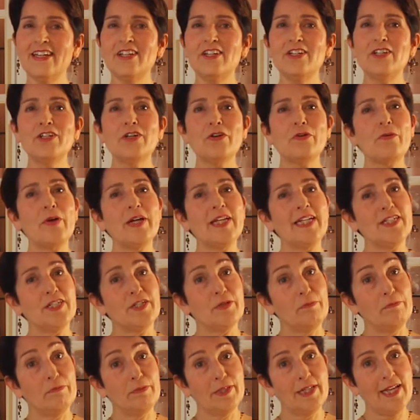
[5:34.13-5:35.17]
You're ready to
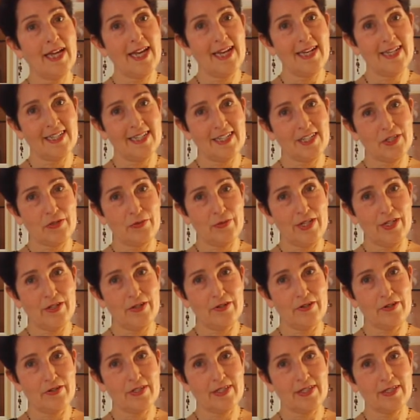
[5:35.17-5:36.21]
blend
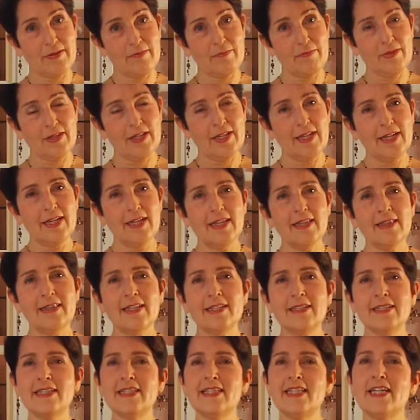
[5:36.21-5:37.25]
sweeteners.
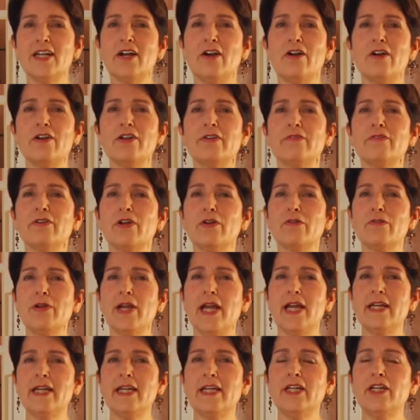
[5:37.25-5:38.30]
This is the art of
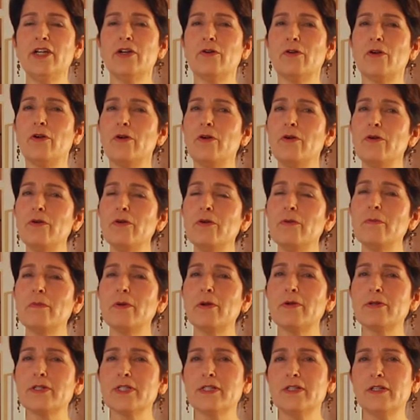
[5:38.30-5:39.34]
creating your own
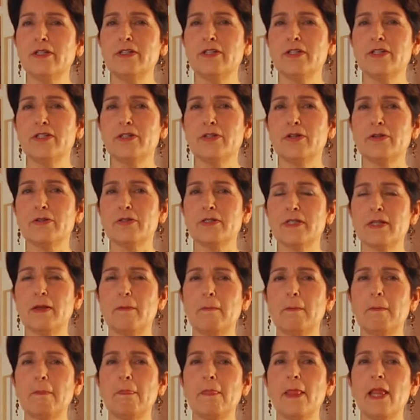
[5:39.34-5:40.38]
personal desserts.
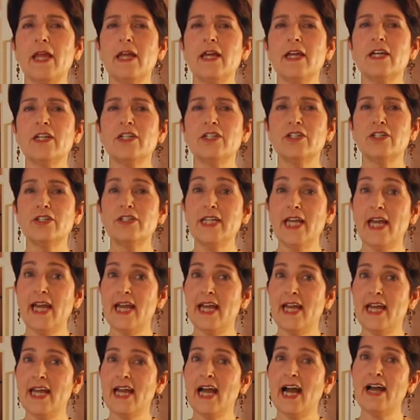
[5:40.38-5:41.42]

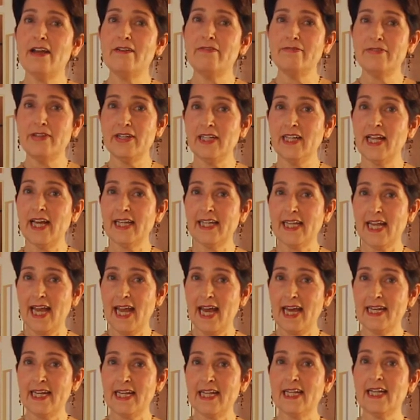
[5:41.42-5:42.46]
Today, I feel like
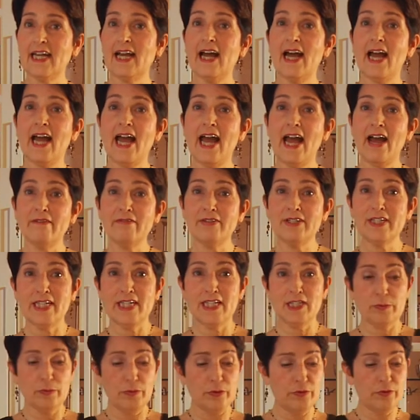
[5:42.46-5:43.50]
adding a half a
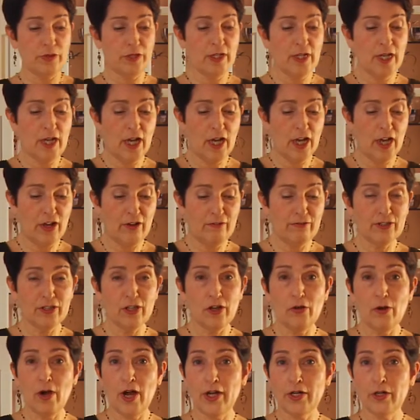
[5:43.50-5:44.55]
teaspoon of
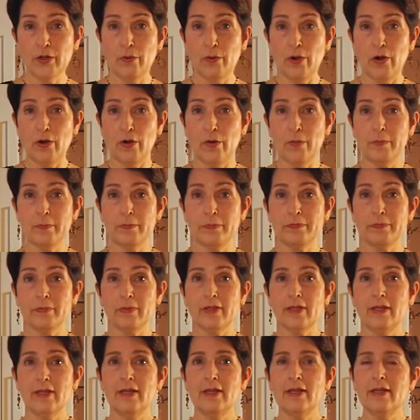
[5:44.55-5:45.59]
lohan guo.
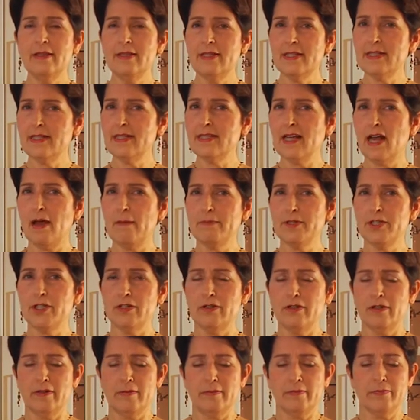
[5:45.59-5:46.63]
This is
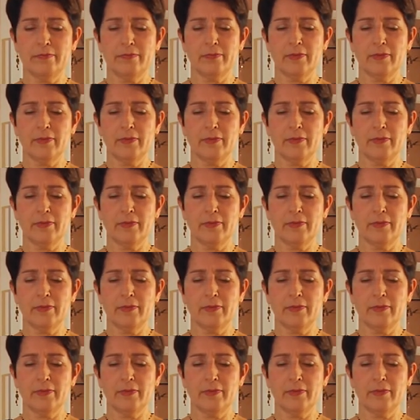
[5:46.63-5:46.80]
optional.